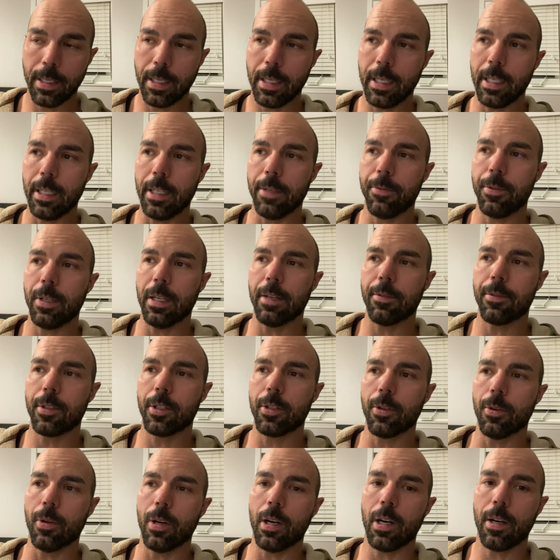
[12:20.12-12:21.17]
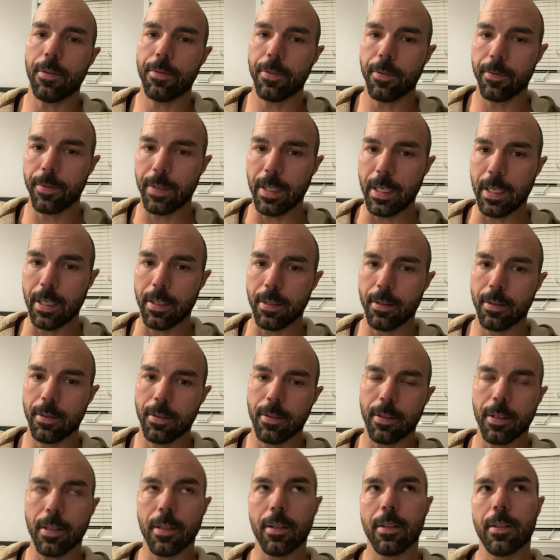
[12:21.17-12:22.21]
And if you have to go off of that,
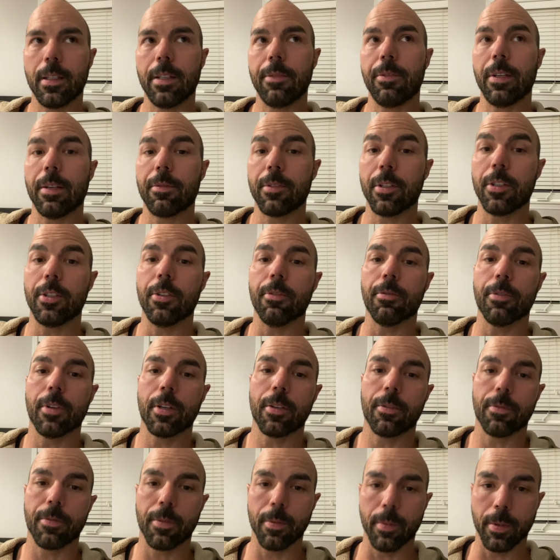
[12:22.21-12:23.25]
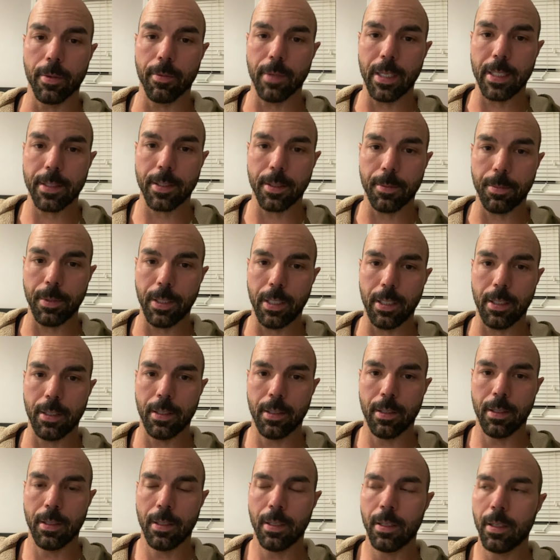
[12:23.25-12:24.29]
uh, if you have to divert from the recipe,
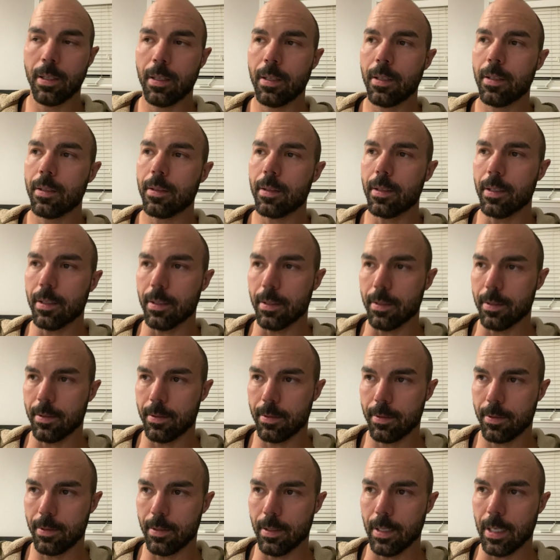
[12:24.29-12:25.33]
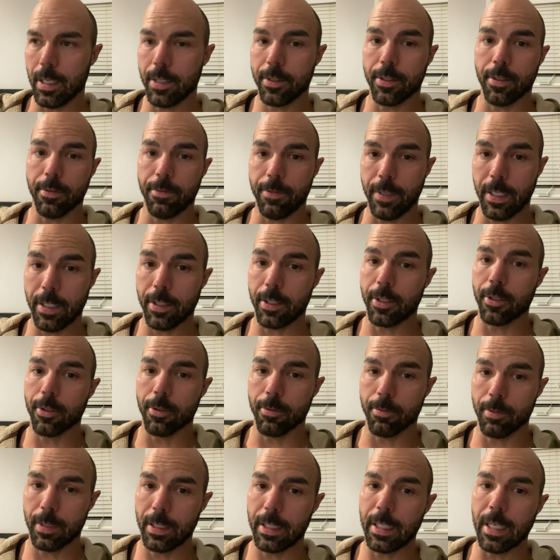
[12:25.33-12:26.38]
the odds of failure are
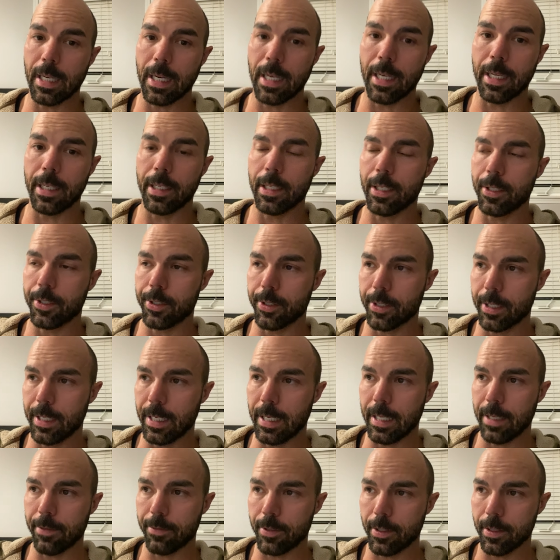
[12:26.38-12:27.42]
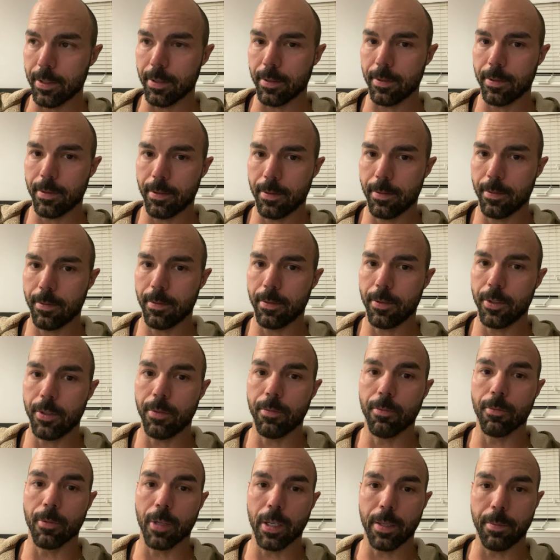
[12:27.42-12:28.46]
really high and you're going to have to
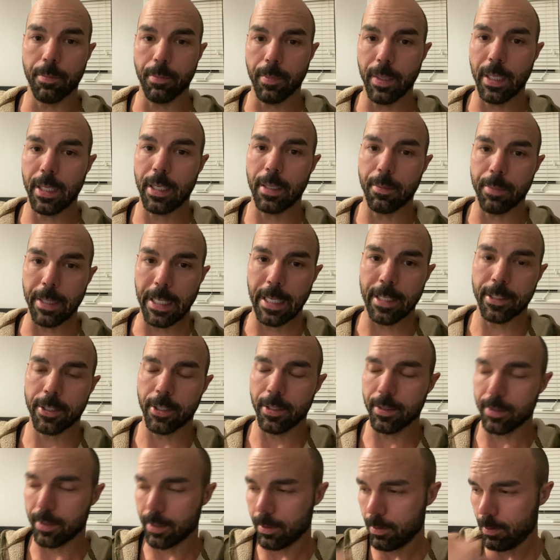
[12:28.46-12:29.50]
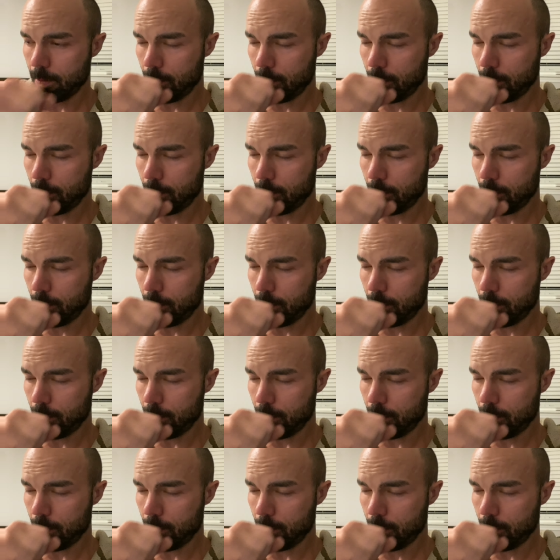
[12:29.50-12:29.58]
run many batches.